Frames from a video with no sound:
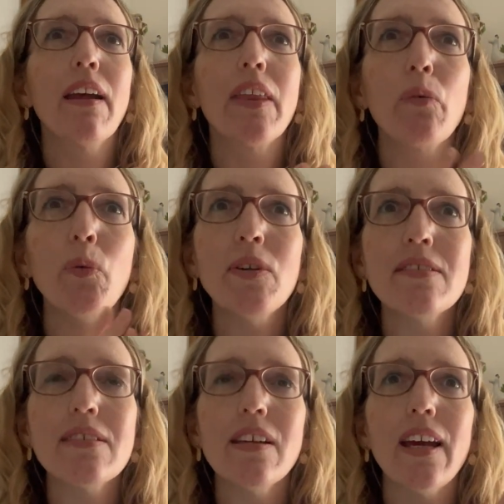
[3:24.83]
There
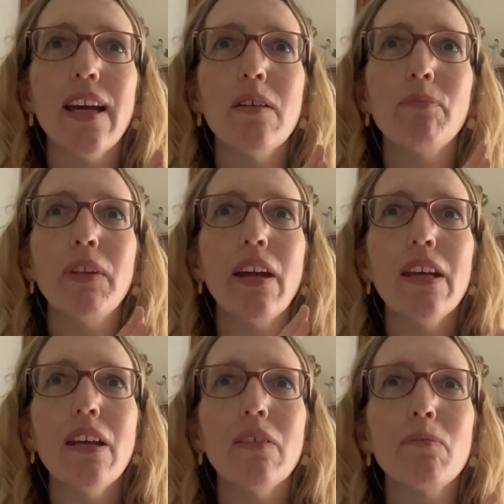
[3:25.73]
was my
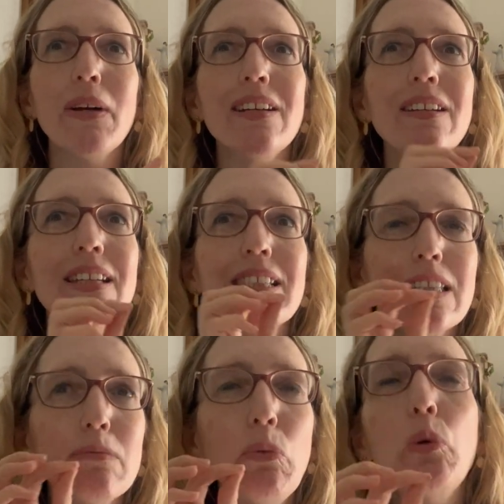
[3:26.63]
only
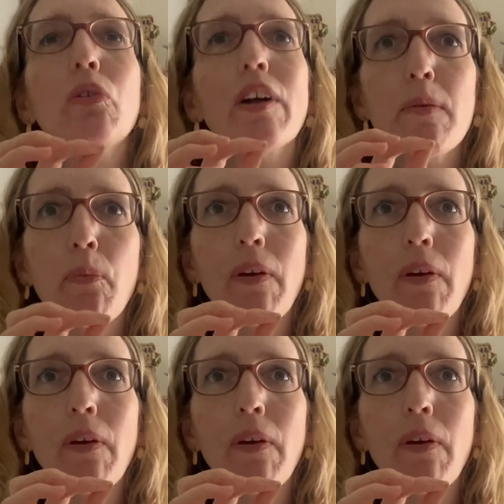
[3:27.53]
small gripe